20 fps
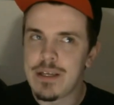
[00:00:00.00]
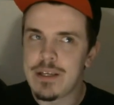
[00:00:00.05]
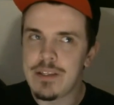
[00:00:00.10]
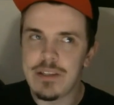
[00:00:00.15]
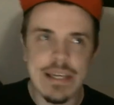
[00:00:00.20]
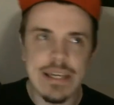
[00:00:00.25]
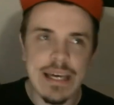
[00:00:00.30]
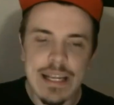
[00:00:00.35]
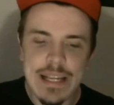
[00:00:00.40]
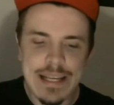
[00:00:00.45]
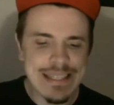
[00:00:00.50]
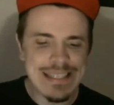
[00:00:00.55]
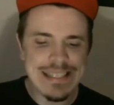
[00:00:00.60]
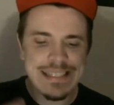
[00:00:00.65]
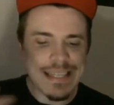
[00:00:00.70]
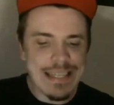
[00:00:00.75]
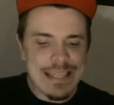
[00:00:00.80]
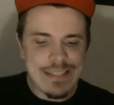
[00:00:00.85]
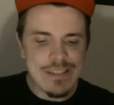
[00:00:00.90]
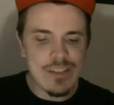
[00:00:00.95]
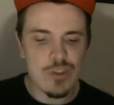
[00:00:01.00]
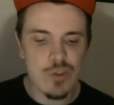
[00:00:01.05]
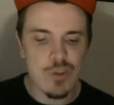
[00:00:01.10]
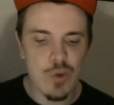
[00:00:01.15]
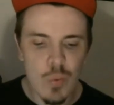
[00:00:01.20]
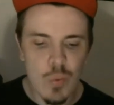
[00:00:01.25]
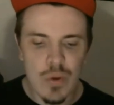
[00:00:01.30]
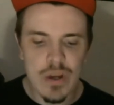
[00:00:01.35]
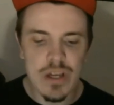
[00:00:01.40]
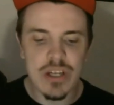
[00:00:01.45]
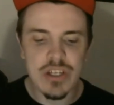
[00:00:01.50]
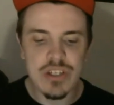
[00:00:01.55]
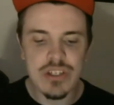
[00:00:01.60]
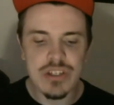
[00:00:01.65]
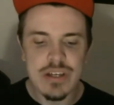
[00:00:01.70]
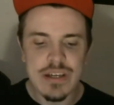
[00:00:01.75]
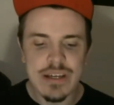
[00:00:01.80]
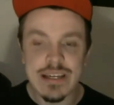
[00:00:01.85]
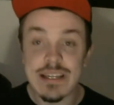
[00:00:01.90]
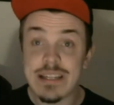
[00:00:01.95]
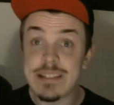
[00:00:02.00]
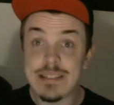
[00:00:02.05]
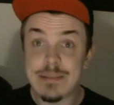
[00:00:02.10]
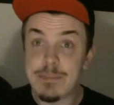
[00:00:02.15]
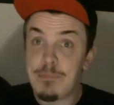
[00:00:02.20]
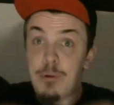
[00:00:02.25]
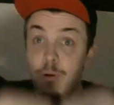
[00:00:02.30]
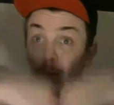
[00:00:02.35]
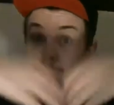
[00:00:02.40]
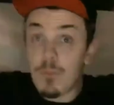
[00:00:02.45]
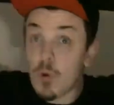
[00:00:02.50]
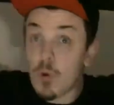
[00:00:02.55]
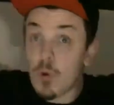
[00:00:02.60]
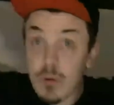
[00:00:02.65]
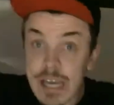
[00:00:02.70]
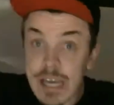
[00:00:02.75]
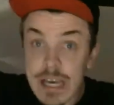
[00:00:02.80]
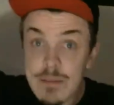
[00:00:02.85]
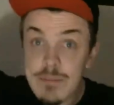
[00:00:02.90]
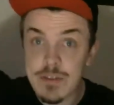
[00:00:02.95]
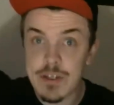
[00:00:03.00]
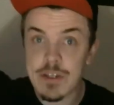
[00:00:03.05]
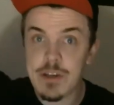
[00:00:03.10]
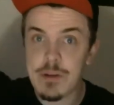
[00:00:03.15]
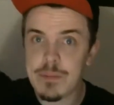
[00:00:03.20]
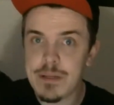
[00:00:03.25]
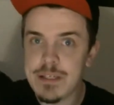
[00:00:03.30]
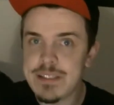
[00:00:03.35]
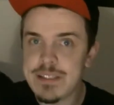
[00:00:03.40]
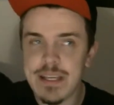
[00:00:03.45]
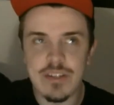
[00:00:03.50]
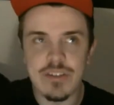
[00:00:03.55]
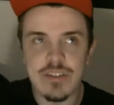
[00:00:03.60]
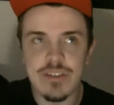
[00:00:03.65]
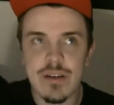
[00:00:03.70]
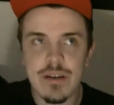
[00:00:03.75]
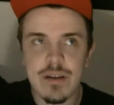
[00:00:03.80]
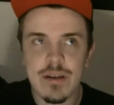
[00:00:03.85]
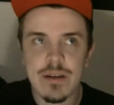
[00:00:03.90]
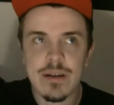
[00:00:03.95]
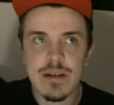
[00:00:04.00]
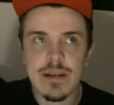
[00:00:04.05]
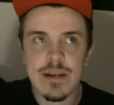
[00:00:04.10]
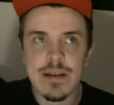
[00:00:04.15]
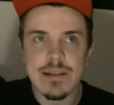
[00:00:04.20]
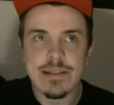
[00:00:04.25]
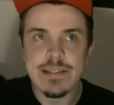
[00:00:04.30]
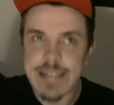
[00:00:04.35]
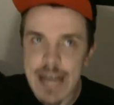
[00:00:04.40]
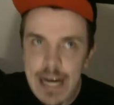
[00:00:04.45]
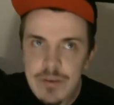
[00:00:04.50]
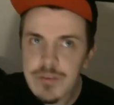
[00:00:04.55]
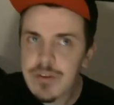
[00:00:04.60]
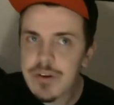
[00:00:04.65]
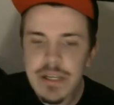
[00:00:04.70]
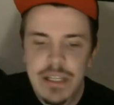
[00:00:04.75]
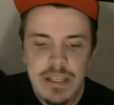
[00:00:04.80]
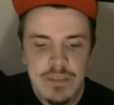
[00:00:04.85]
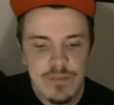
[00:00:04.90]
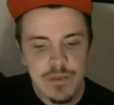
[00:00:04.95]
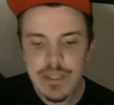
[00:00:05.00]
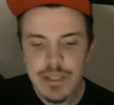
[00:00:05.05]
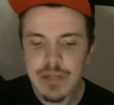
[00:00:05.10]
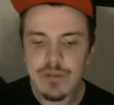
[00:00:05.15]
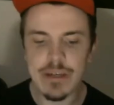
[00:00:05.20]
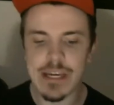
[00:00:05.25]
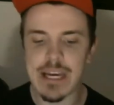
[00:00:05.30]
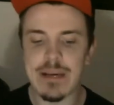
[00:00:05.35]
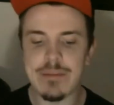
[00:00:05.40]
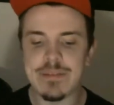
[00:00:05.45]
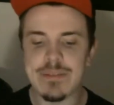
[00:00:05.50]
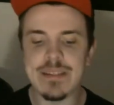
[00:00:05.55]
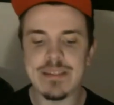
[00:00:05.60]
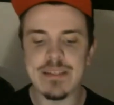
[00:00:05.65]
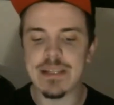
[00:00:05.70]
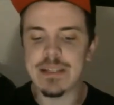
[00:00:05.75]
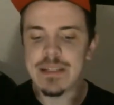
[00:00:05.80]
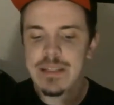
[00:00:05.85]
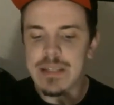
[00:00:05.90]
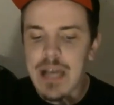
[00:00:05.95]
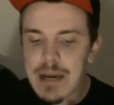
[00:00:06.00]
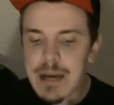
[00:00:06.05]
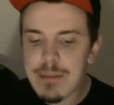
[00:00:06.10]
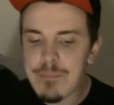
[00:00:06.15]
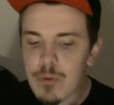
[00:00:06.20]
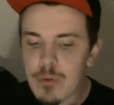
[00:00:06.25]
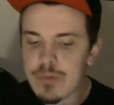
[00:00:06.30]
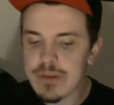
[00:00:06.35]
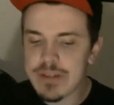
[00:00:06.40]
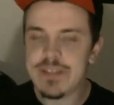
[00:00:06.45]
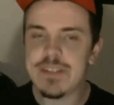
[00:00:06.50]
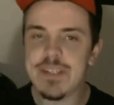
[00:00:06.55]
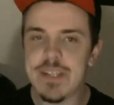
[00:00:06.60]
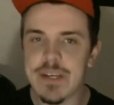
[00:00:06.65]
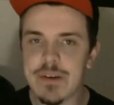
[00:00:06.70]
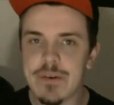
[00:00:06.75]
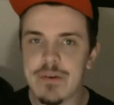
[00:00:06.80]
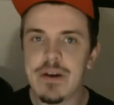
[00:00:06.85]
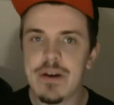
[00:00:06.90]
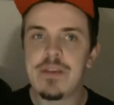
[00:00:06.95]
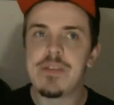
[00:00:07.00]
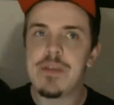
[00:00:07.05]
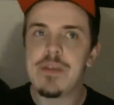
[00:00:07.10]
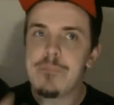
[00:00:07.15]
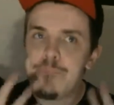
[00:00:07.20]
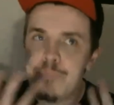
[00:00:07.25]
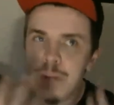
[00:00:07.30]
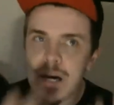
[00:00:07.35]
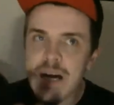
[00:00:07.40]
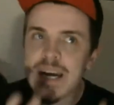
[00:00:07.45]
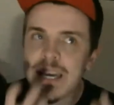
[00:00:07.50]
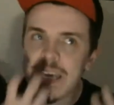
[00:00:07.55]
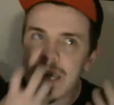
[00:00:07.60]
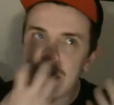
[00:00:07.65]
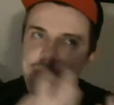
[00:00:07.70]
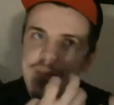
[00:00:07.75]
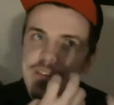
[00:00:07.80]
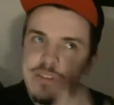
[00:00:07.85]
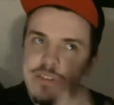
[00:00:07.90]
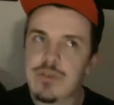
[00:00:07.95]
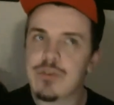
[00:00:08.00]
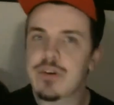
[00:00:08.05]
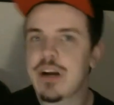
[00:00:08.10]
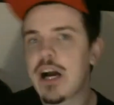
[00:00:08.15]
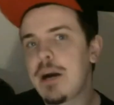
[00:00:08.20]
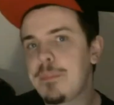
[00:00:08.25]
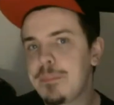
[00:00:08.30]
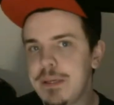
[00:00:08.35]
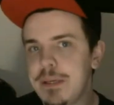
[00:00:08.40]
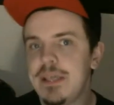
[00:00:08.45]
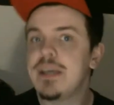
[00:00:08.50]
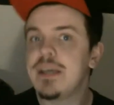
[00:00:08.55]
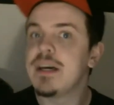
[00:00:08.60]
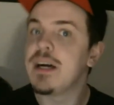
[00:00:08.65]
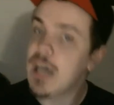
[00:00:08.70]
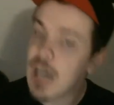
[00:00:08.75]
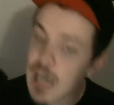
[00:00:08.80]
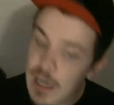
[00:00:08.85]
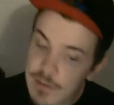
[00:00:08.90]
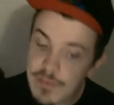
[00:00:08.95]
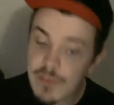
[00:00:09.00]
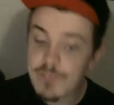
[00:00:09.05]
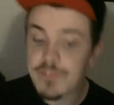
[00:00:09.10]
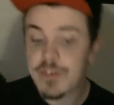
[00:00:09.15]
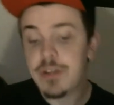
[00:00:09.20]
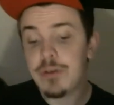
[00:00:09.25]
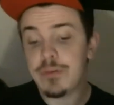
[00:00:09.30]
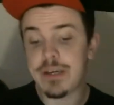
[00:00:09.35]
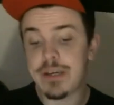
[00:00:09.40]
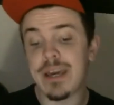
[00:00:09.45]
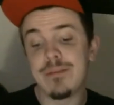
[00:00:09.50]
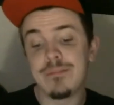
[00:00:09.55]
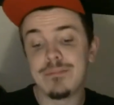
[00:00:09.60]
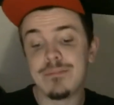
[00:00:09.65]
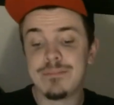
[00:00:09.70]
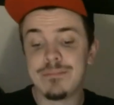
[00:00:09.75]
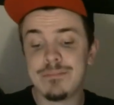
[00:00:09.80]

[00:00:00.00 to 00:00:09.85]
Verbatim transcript: and you get extended storage to put more games on your PlayStation downloading video games is a lot more easier than buying a physical copy of a video game.